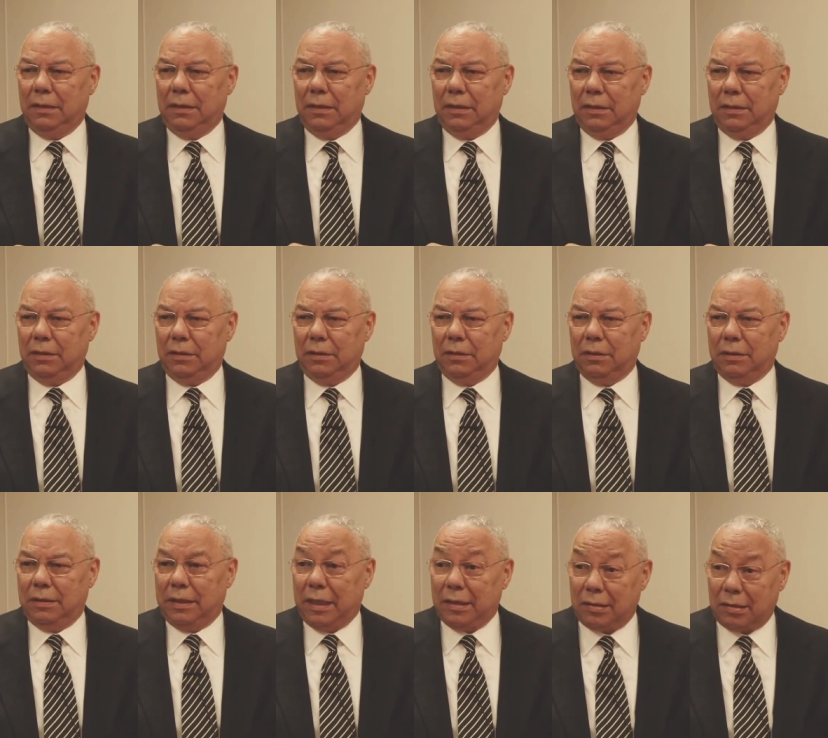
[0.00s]
under
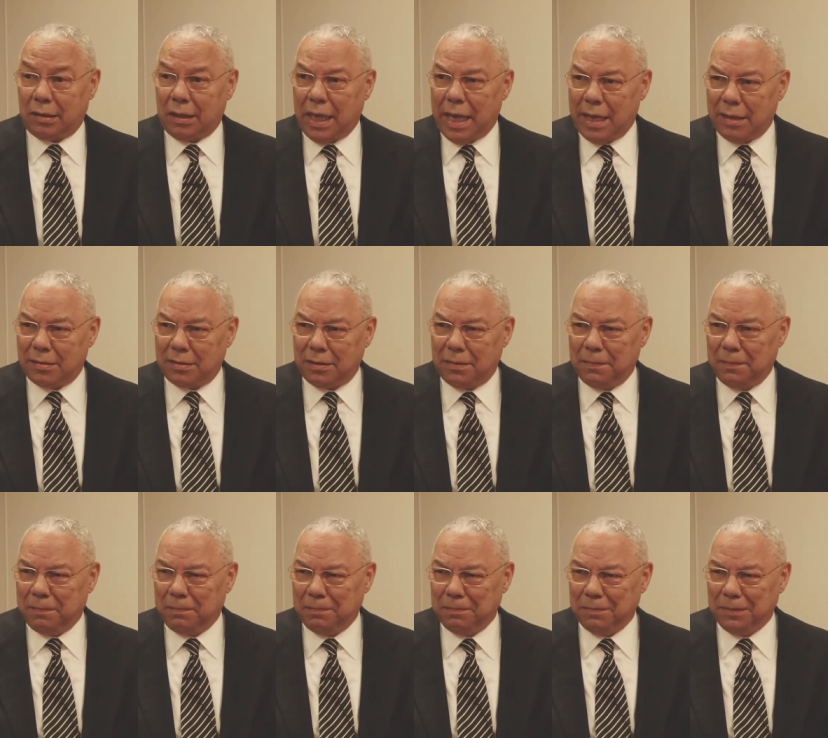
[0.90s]
desk glass.
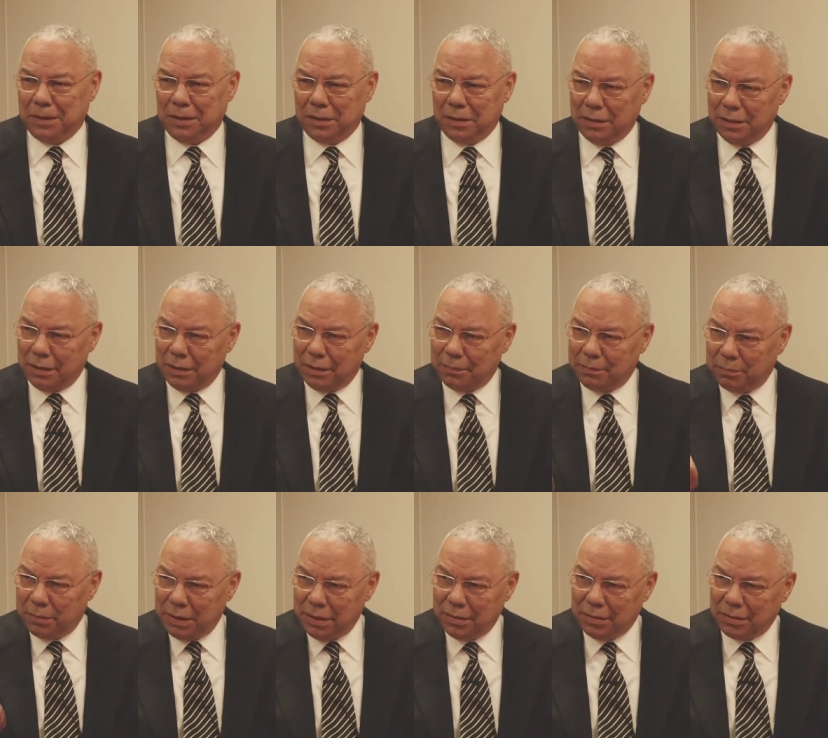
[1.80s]
Little, little
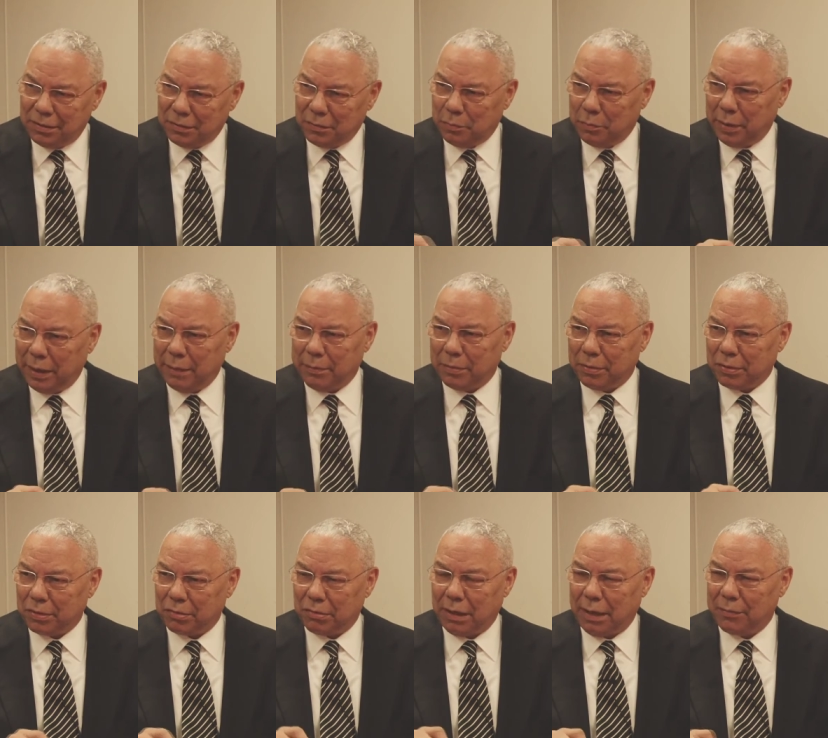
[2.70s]
pieces of paper,
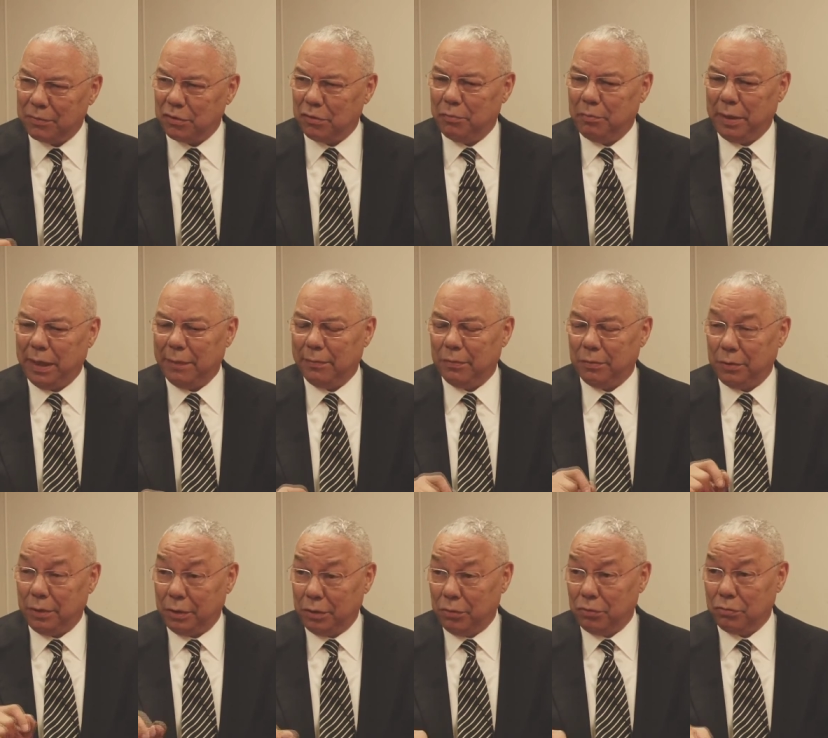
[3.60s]
scraps of paper
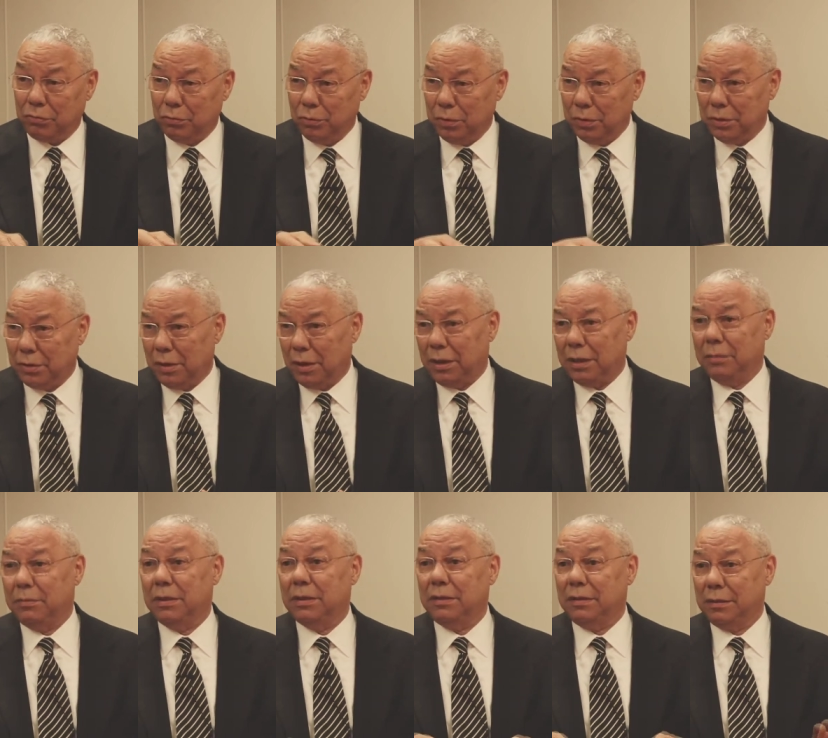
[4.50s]
with those rules on
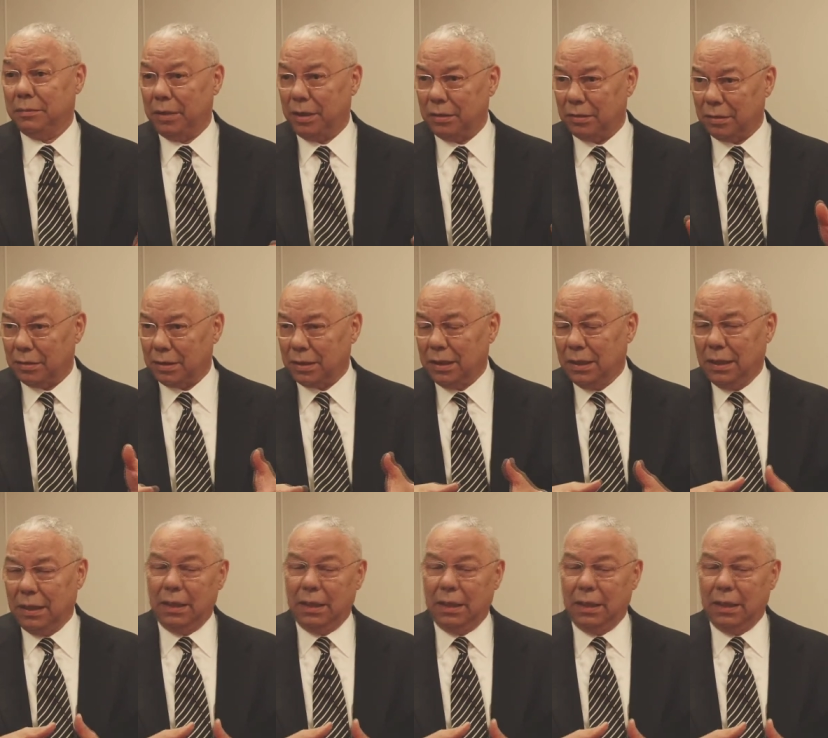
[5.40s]
them and some others.